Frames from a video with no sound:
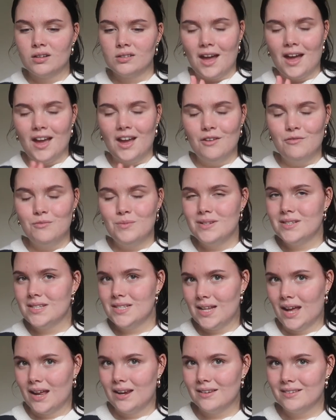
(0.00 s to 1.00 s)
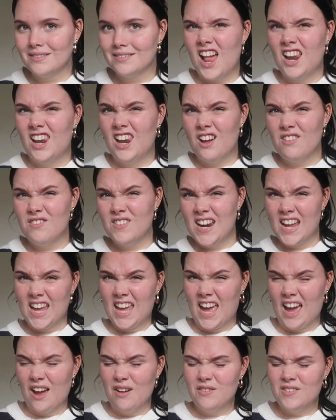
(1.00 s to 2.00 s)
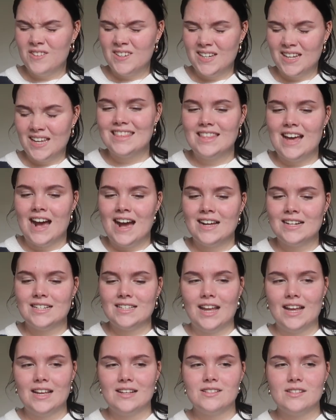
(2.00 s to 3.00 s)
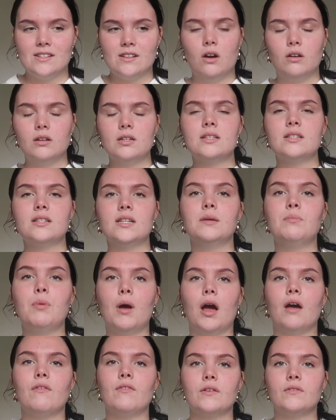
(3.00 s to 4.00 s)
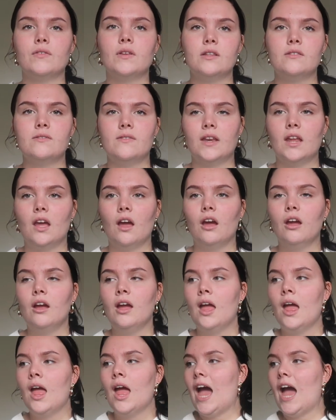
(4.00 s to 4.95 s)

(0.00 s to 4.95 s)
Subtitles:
I have been sent a lovely gift that is honestly perfect for this video,